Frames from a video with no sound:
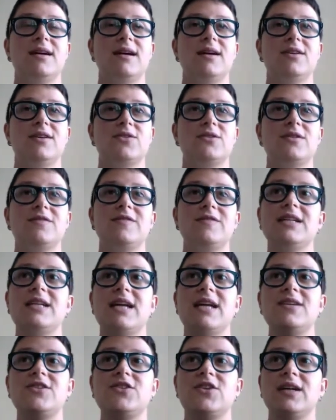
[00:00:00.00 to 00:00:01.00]
sort of
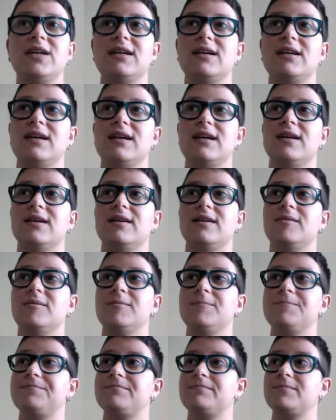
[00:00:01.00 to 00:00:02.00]
engaging
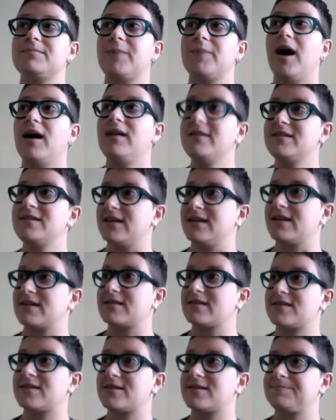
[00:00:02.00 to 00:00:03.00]
in
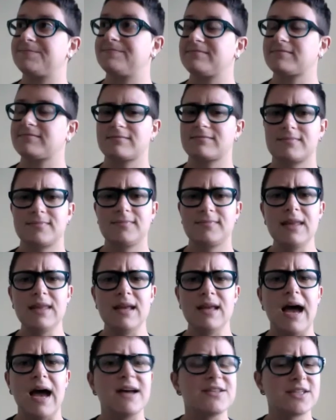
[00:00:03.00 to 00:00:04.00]
politics
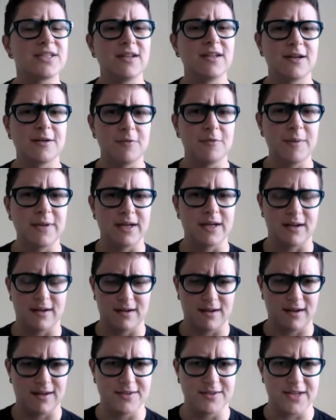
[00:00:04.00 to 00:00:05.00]
as a young woman on a
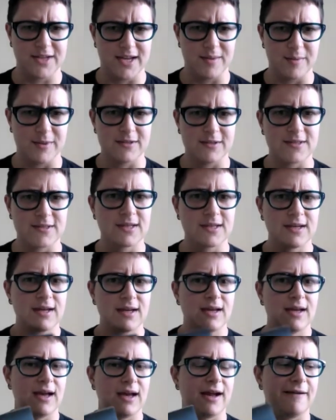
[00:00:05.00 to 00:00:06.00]
college campus,
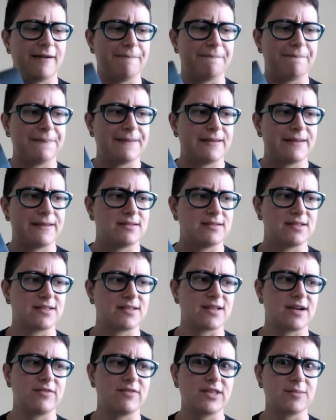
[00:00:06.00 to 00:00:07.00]
um,
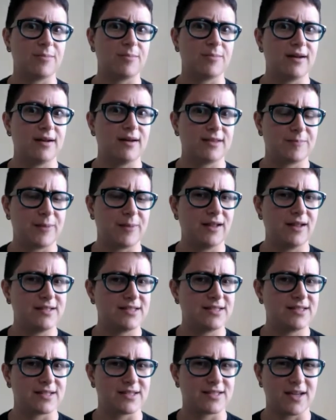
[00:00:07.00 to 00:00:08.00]
discovering the po
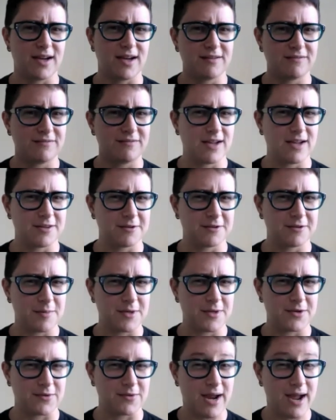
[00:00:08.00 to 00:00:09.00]
politics of the other women
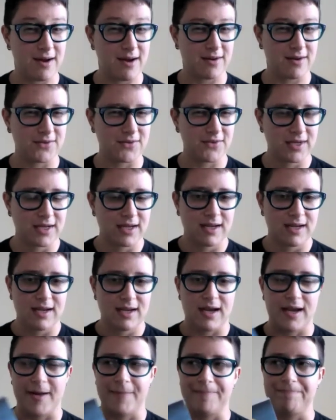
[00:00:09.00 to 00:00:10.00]
around.
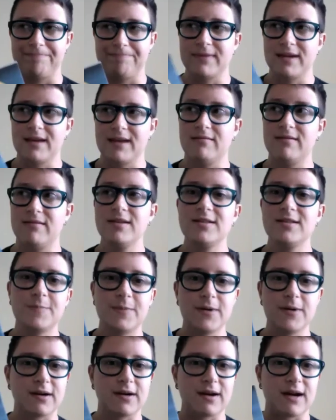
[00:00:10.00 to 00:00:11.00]
Um, this
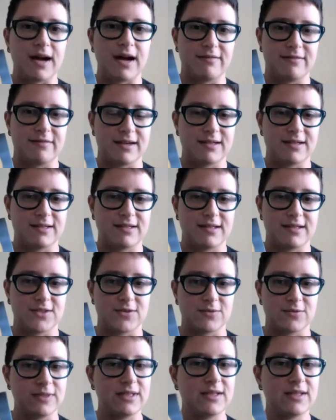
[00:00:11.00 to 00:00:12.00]
book, I think, does a
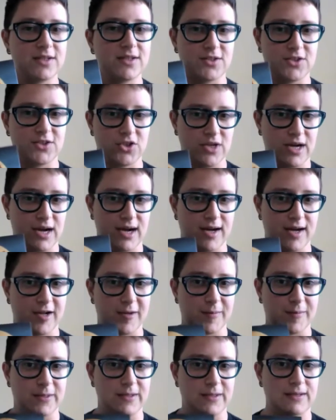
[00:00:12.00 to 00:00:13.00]
really good job